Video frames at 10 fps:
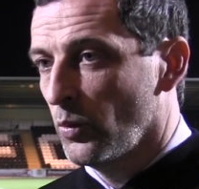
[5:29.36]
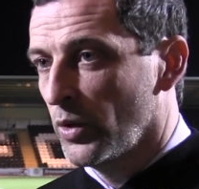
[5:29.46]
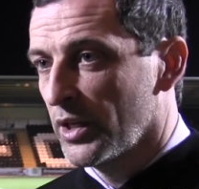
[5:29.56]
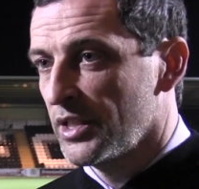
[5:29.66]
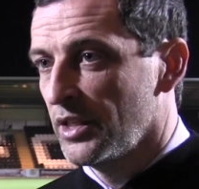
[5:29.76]

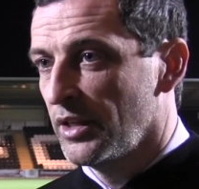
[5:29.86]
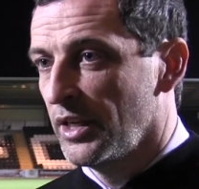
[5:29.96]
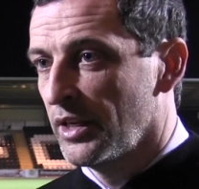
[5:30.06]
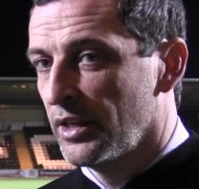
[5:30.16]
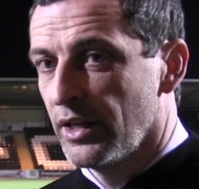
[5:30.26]
when I say
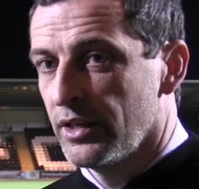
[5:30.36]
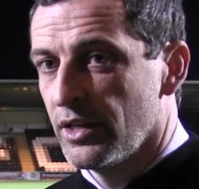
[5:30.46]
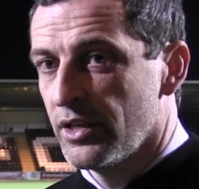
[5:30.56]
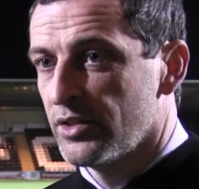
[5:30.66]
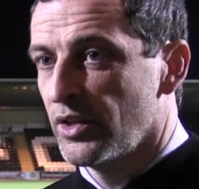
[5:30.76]
draining, it
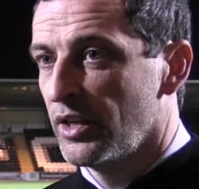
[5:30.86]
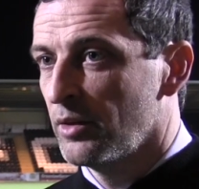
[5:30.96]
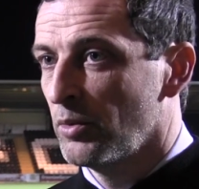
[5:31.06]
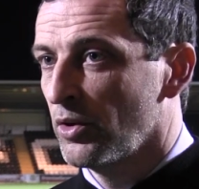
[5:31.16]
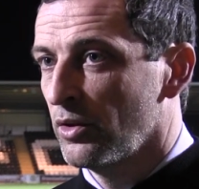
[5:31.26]
is
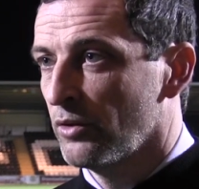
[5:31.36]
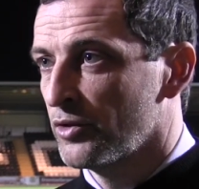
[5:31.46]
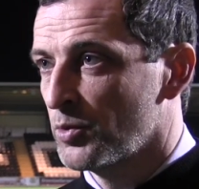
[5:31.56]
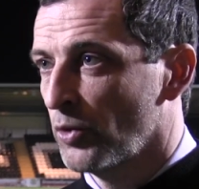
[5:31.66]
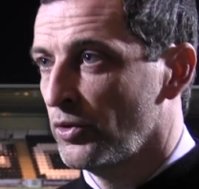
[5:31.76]
draining, but
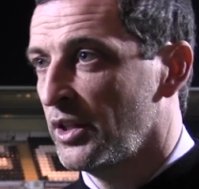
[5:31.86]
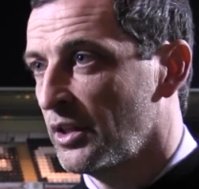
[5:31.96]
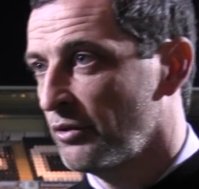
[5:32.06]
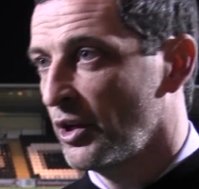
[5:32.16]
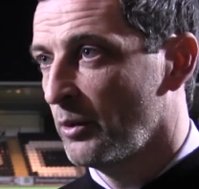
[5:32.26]
they've
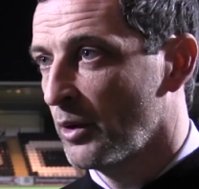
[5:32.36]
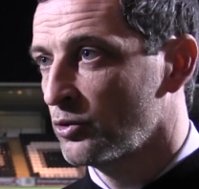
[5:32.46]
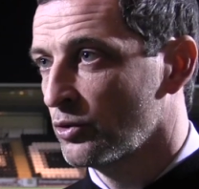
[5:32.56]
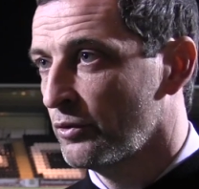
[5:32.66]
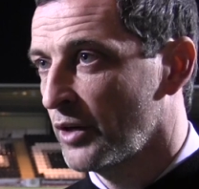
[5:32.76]
responded to it very
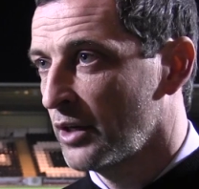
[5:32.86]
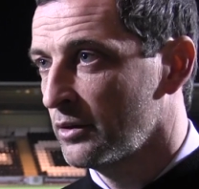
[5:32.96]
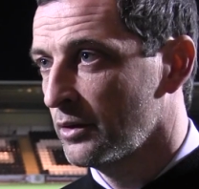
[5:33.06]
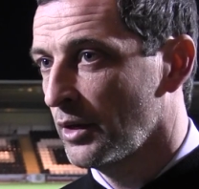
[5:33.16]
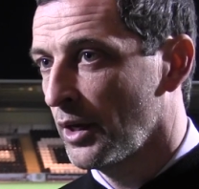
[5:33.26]
well so
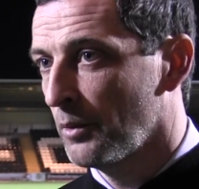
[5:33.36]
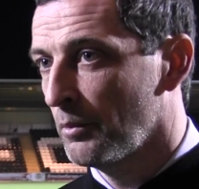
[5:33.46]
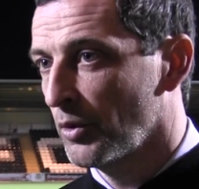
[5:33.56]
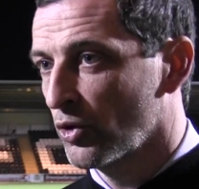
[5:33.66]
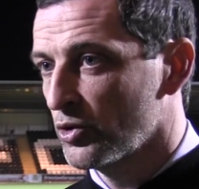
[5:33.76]
far,
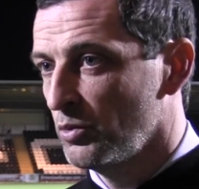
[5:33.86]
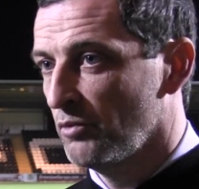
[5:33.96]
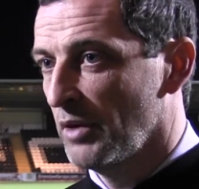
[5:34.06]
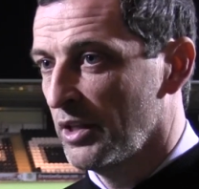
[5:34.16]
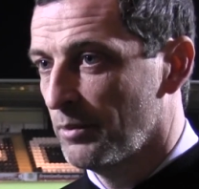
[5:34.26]
because
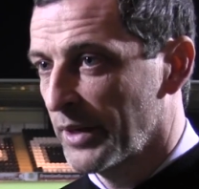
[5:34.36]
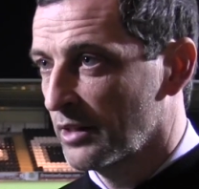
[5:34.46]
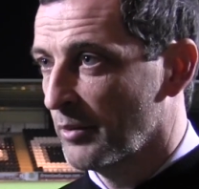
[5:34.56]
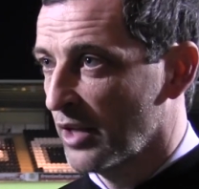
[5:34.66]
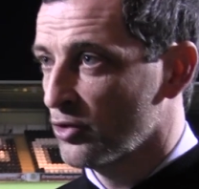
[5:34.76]
we've made
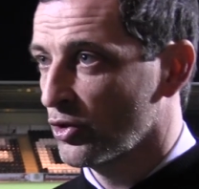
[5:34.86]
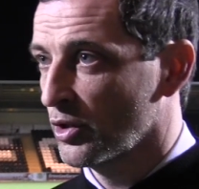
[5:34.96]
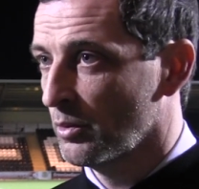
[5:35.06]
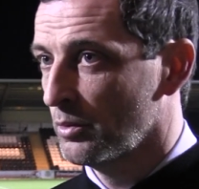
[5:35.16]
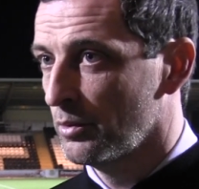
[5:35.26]
big demands
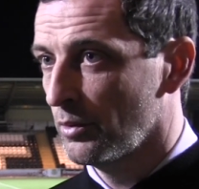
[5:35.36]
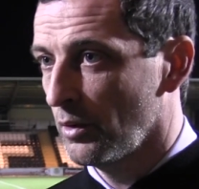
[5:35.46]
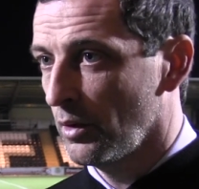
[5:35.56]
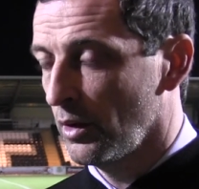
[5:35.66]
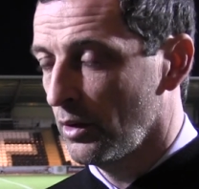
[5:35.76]
on them,
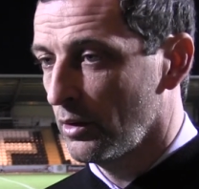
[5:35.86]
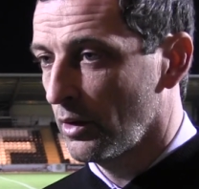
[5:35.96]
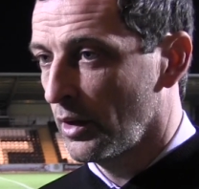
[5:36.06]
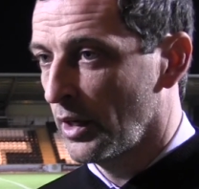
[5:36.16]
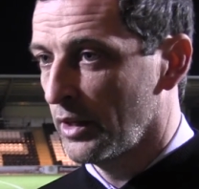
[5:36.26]

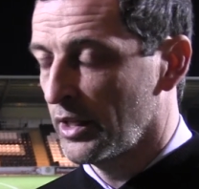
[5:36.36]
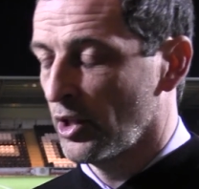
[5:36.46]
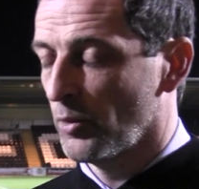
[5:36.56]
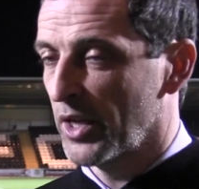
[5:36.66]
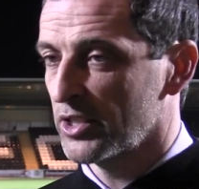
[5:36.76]
and in
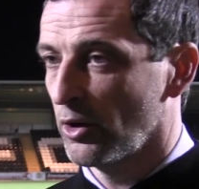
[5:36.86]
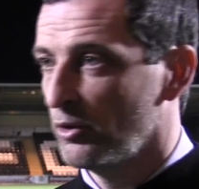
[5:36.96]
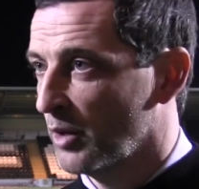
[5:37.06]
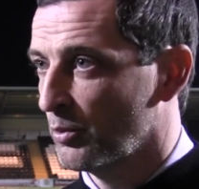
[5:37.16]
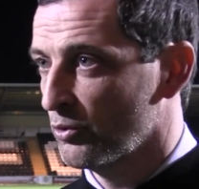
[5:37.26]
terms of asking
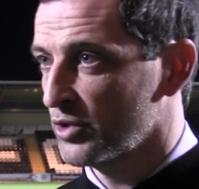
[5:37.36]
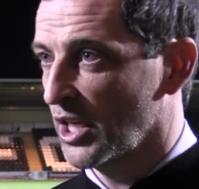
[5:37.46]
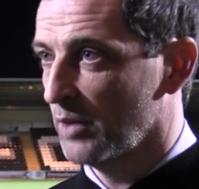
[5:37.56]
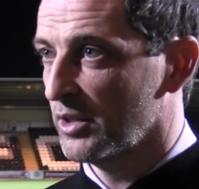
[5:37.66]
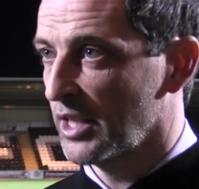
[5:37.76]
how they approach
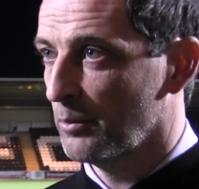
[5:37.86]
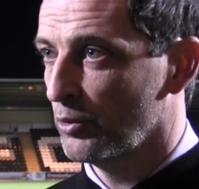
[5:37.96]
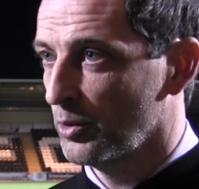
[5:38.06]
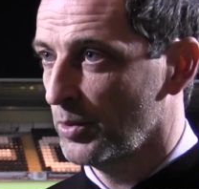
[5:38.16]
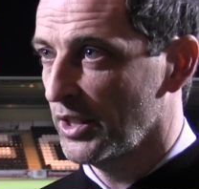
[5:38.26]
the game, the
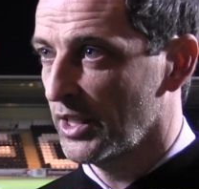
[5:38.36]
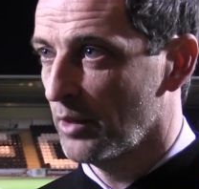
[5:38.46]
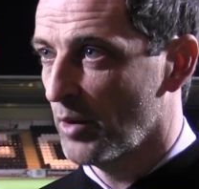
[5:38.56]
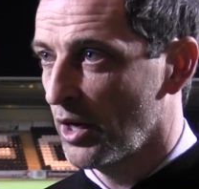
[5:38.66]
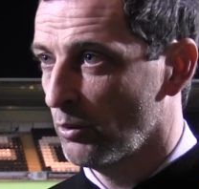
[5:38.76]
tempo they play the
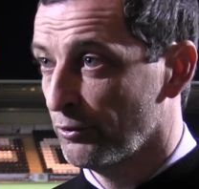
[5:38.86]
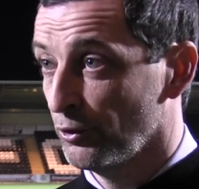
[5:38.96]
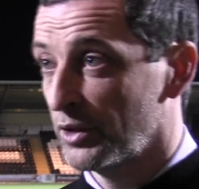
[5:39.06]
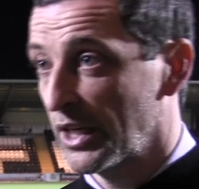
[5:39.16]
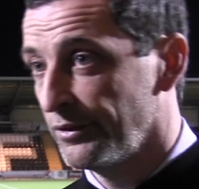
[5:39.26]
game at,
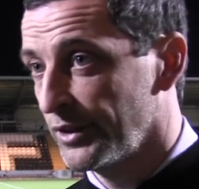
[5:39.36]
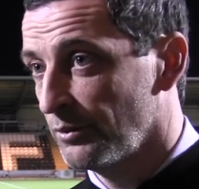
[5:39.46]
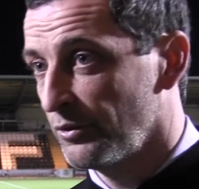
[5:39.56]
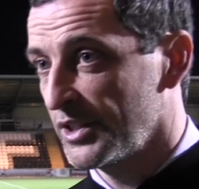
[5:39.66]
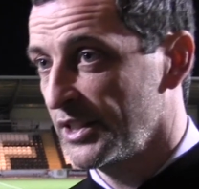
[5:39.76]
we've looked after
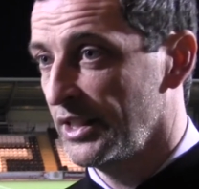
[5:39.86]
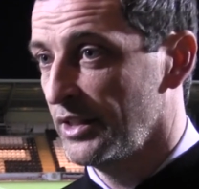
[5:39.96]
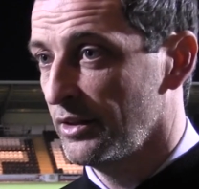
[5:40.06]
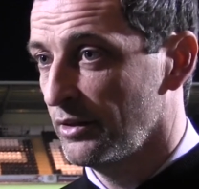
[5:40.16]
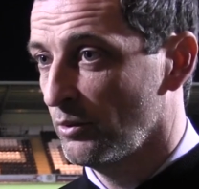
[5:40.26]
them
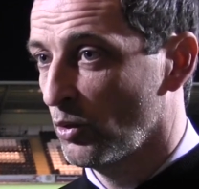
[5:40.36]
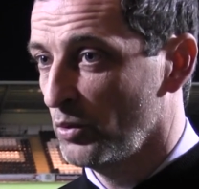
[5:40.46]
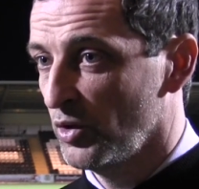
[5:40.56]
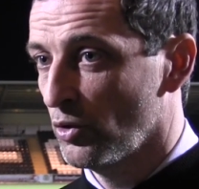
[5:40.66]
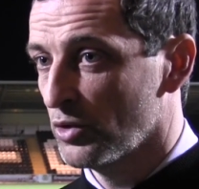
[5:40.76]
physically and
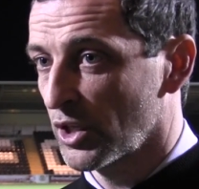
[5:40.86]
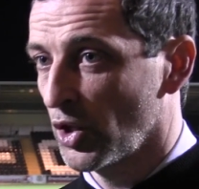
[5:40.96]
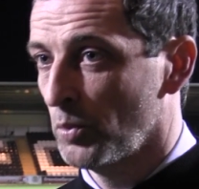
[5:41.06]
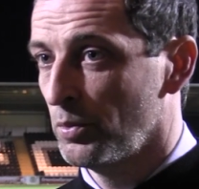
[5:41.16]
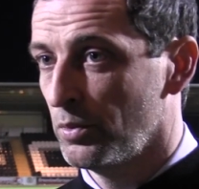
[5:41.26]
what we do as a
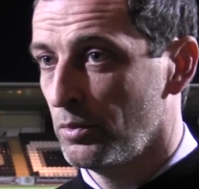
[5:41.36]
club,